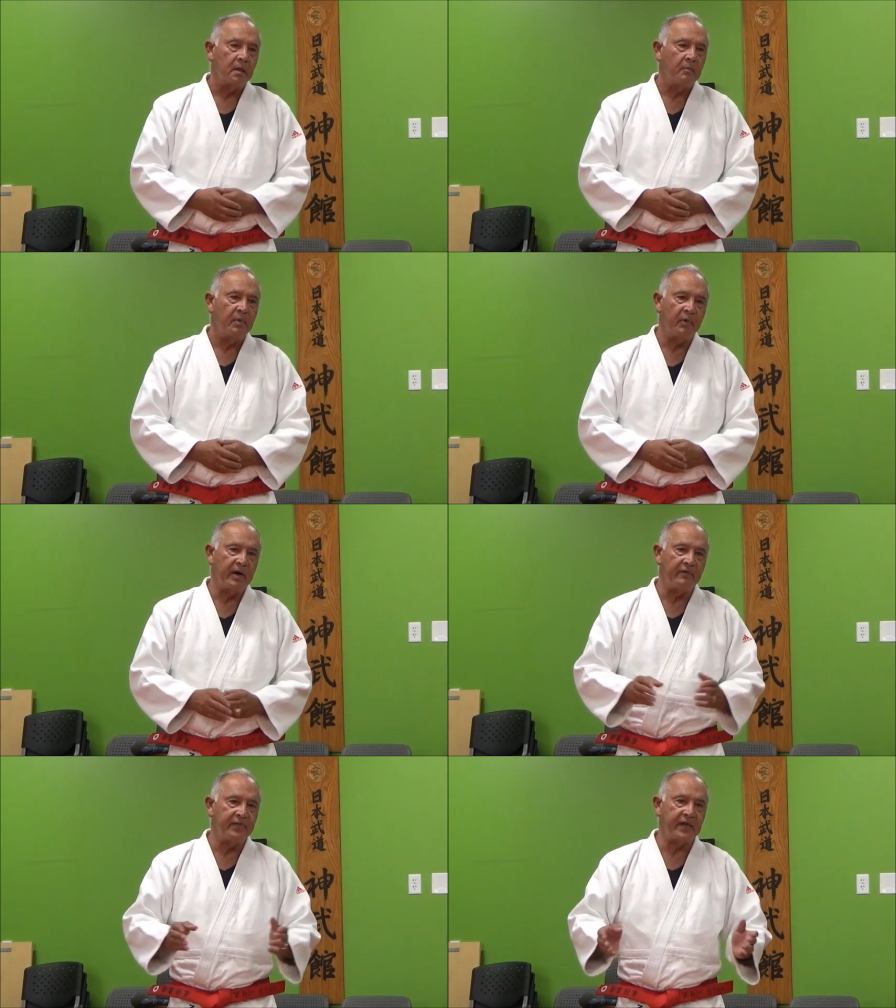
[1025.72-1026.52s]
But when
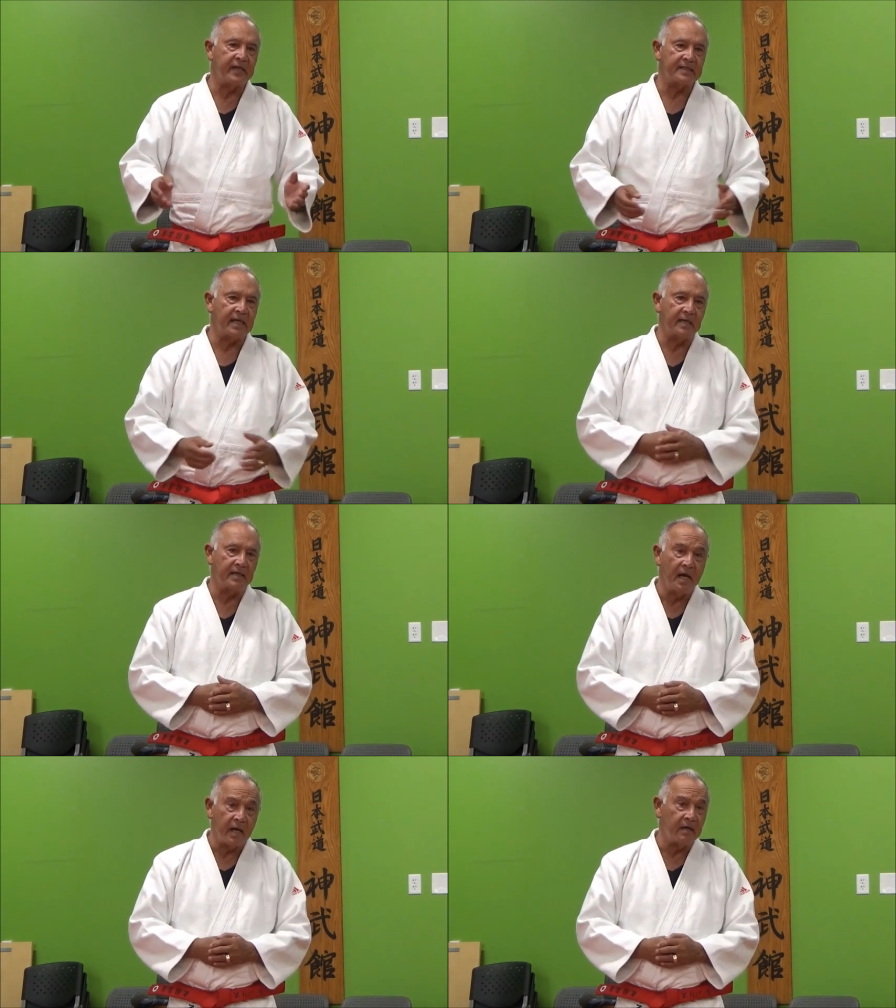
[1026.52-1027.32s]
everything is said and
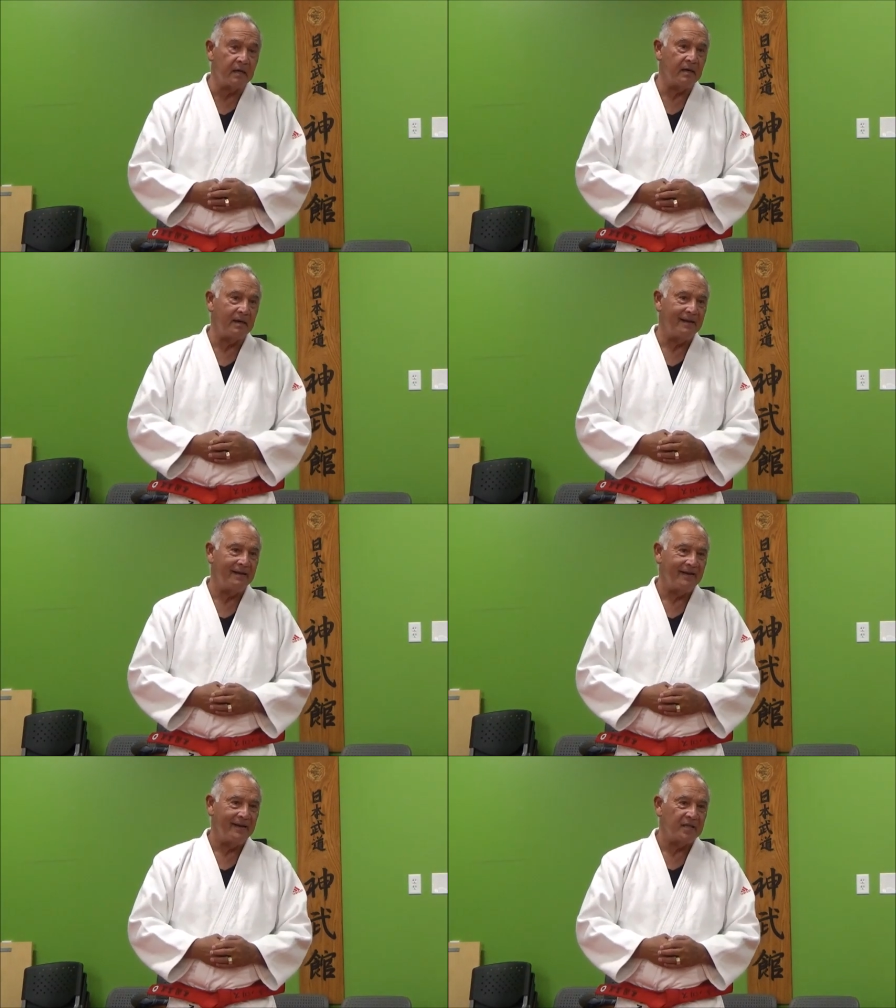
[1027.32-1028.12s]
done,
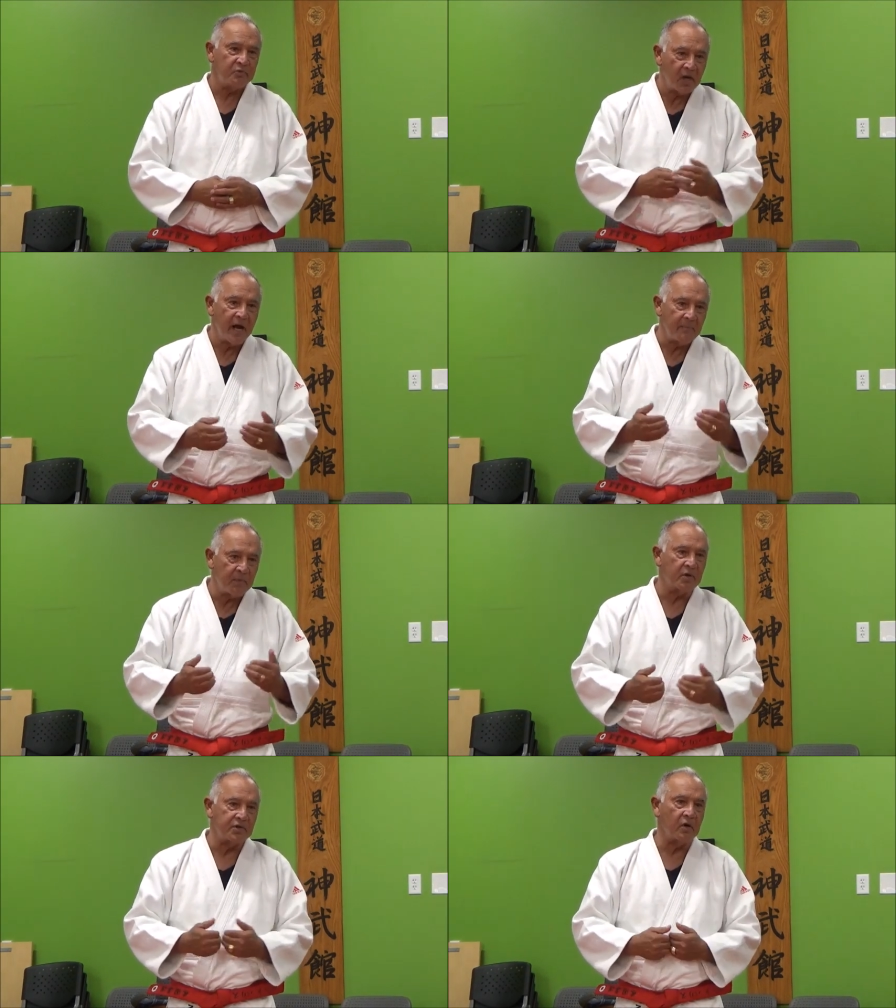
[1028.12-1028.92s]
it's what kind of
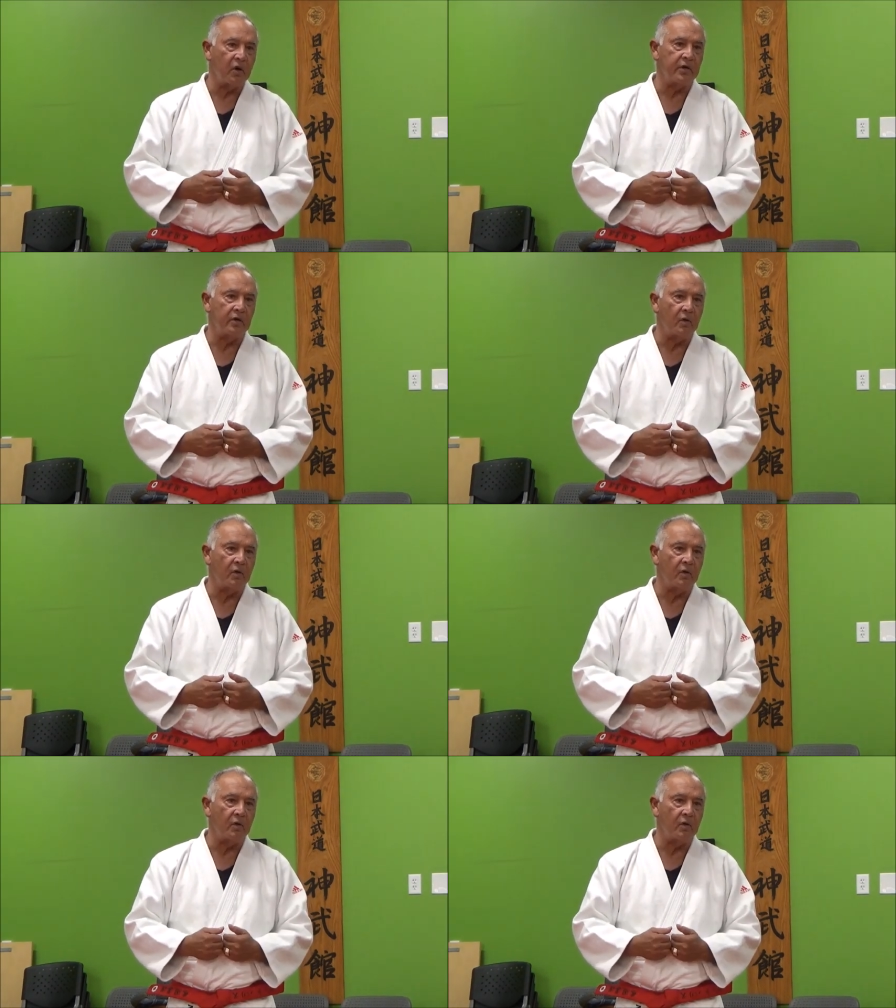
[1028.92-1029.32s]
person are you?